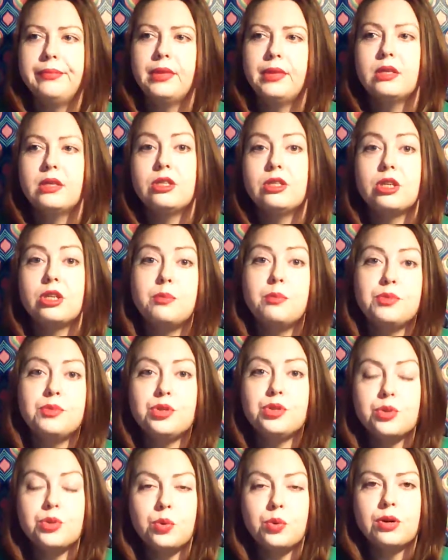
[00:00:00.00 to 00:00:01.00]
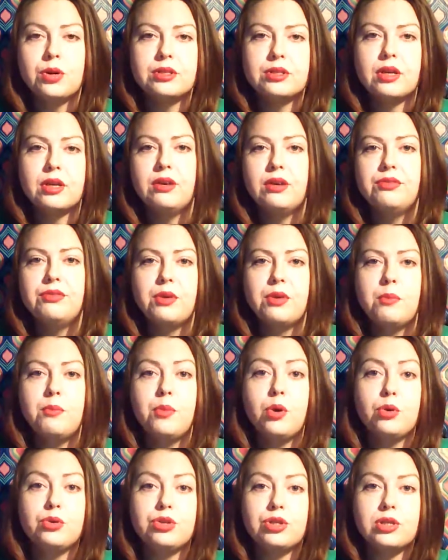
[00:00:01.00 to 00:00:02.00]
some sort of
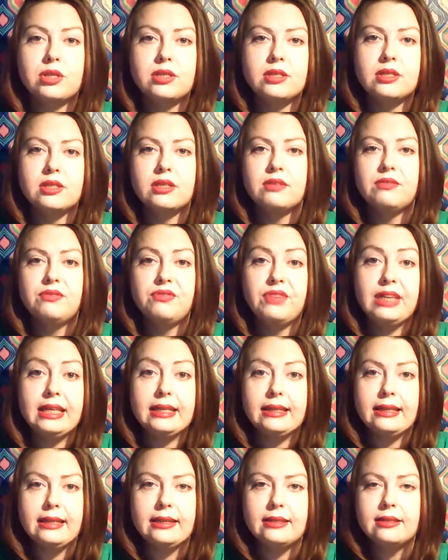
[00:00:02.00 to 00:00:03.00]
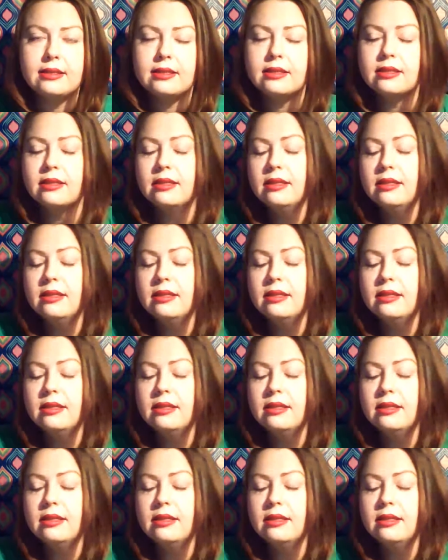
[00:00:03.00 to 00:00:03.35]
emotions and feelings.